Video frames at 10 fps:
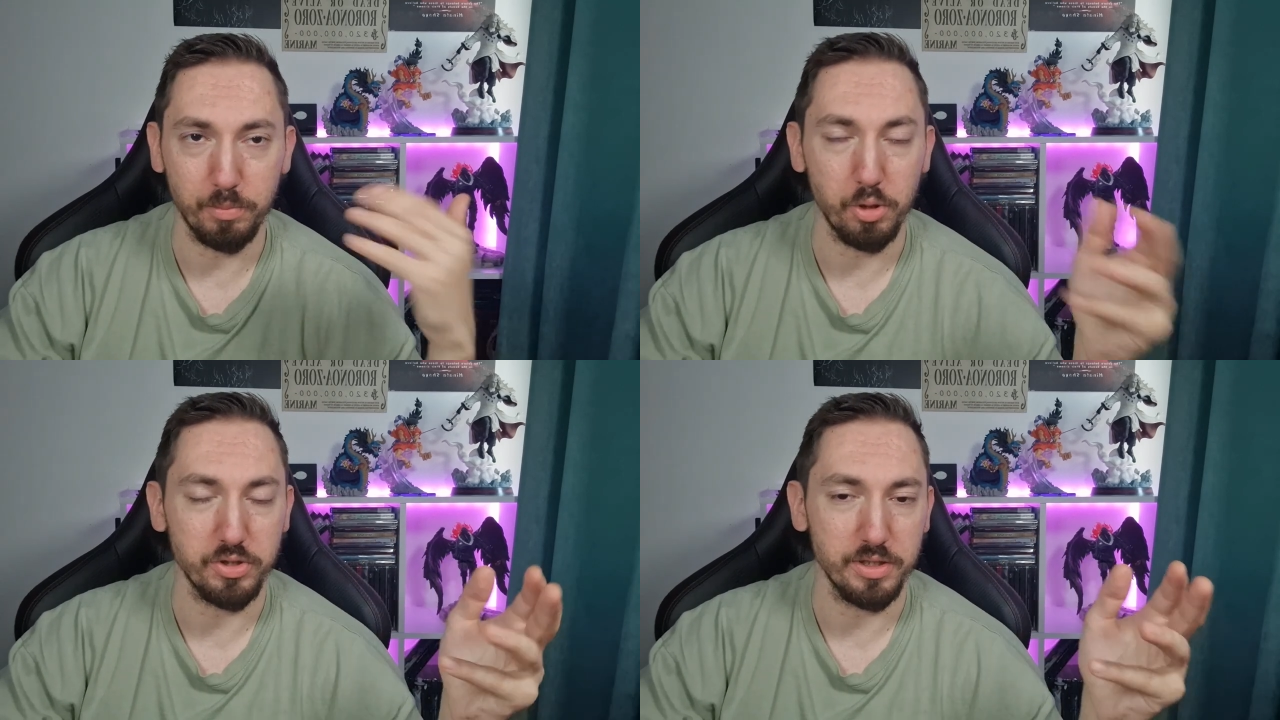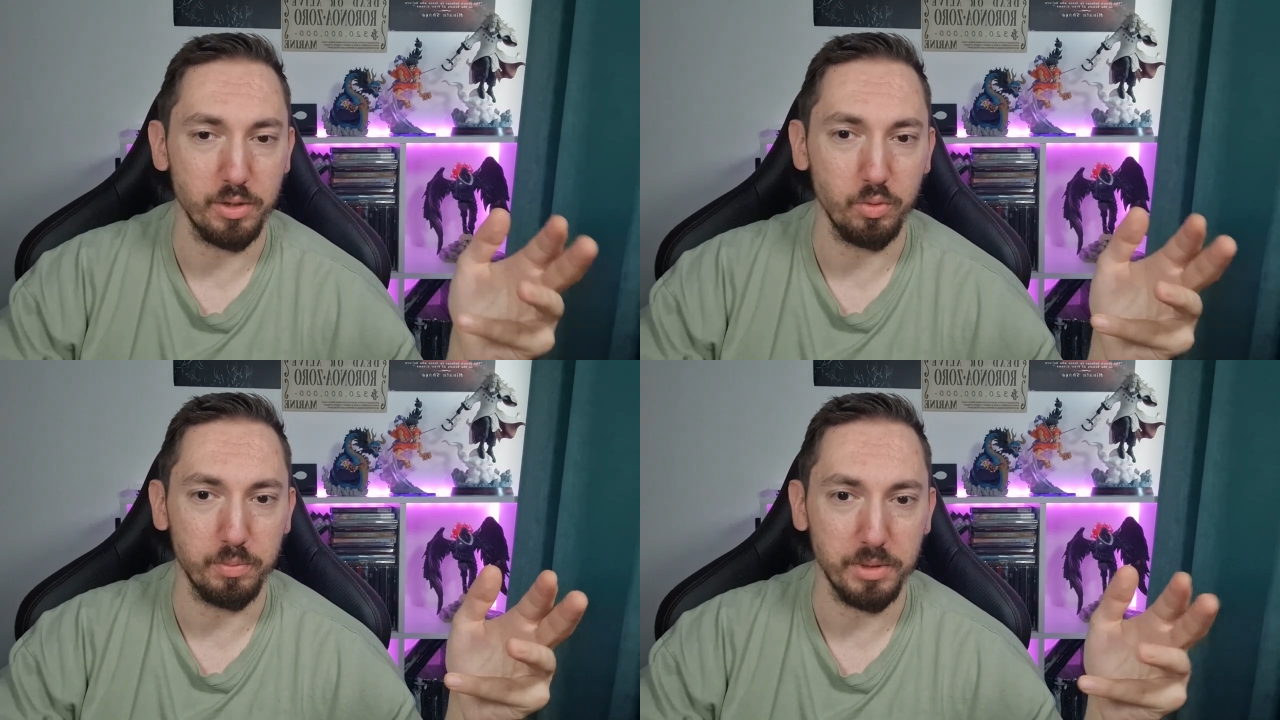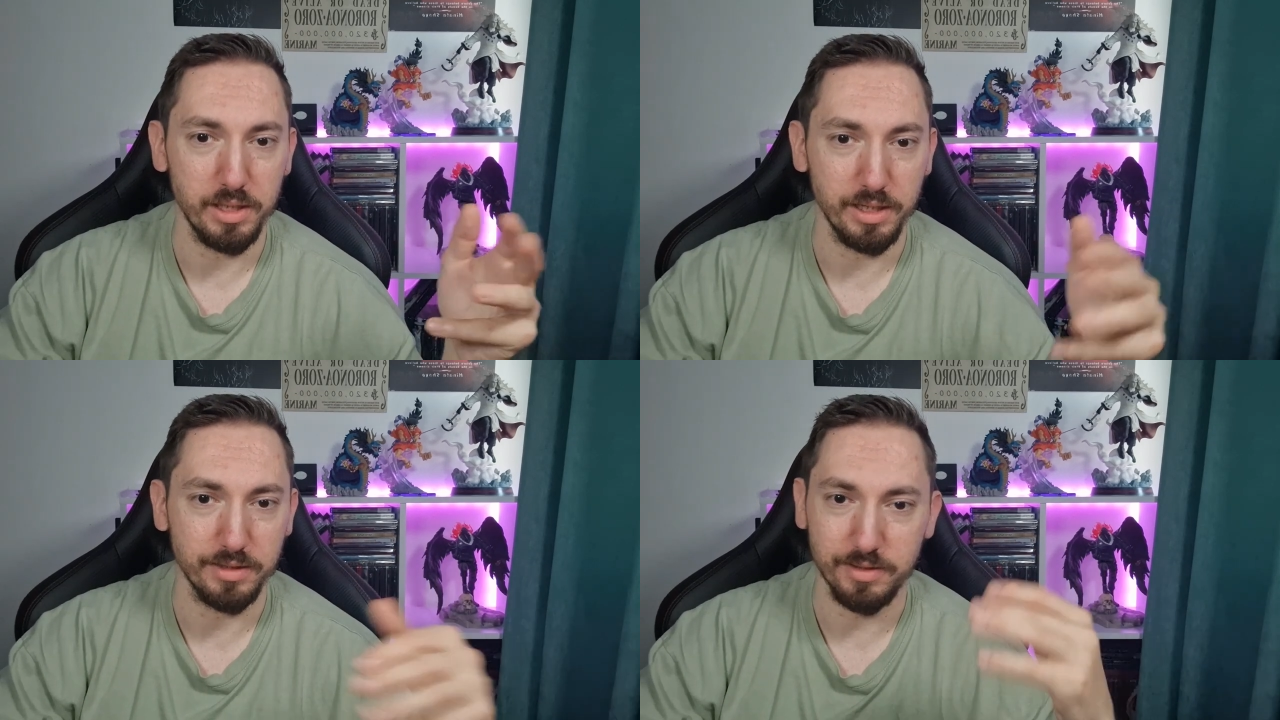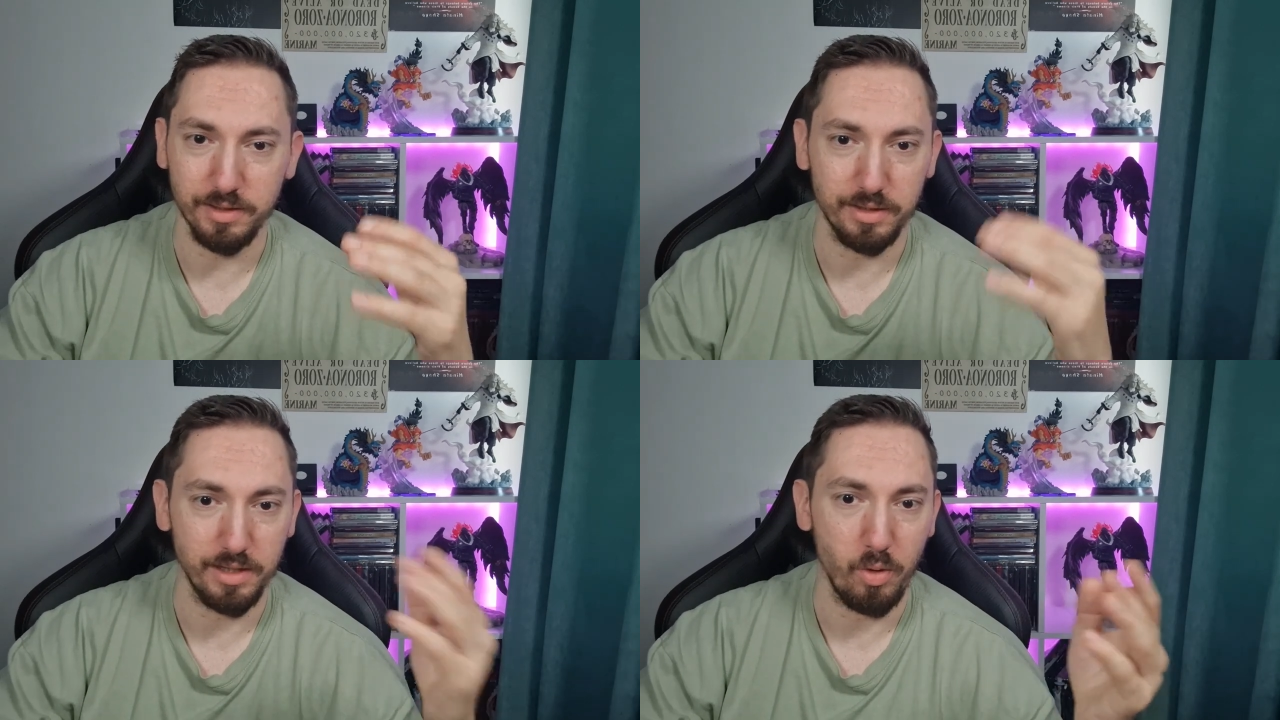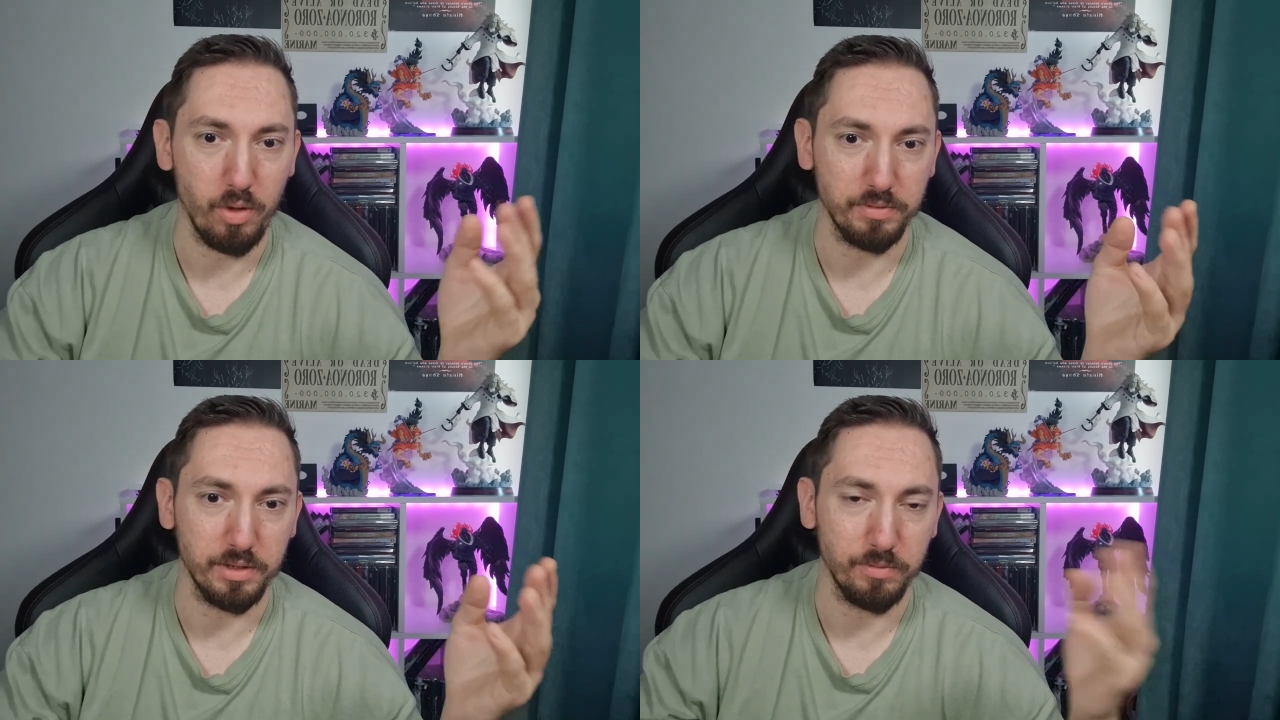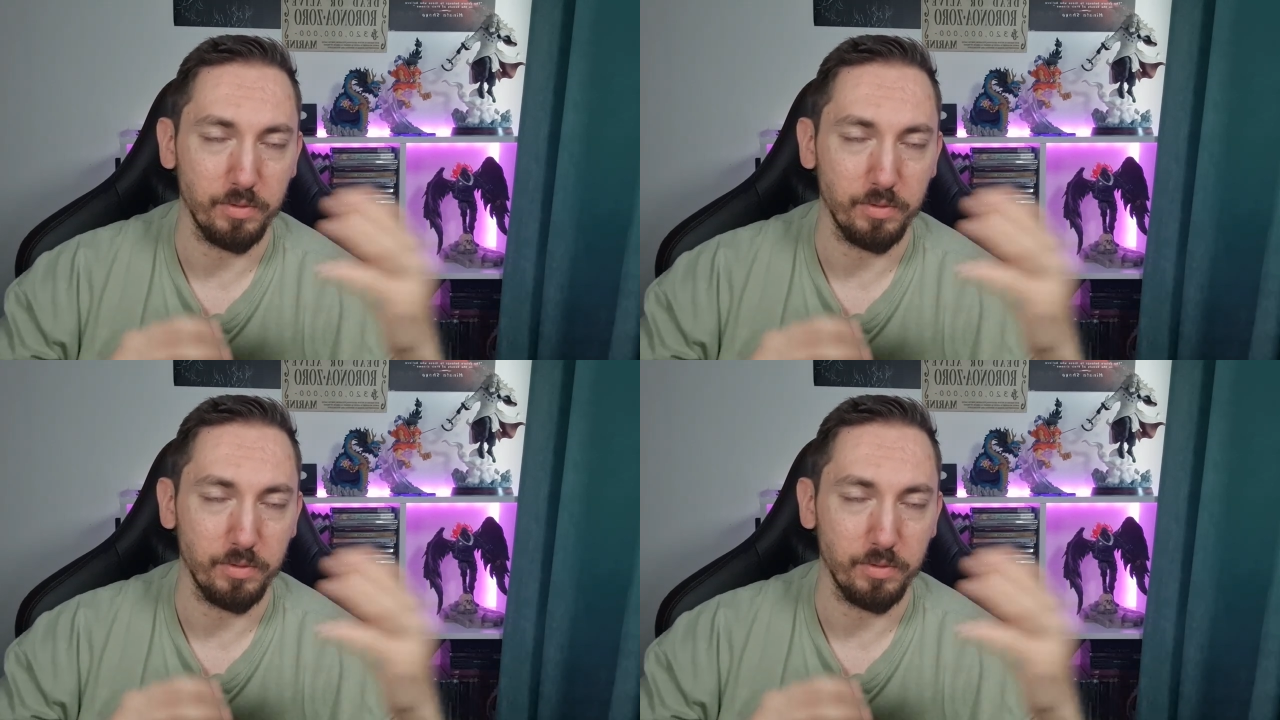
person he would be, and now after the